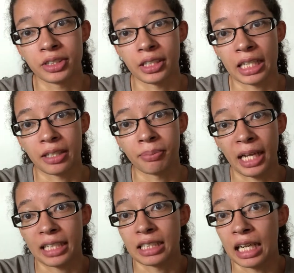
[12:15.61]
You'll see
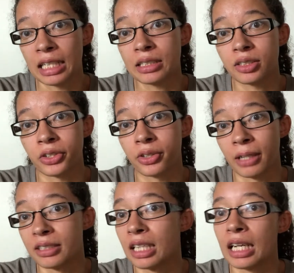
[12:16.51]
like the black
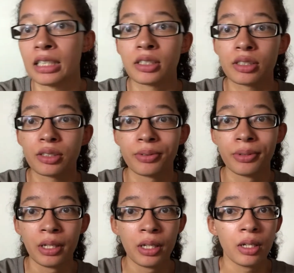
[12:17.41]
dots or the red
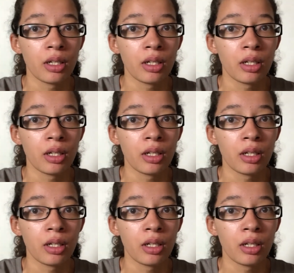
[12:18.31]
dots.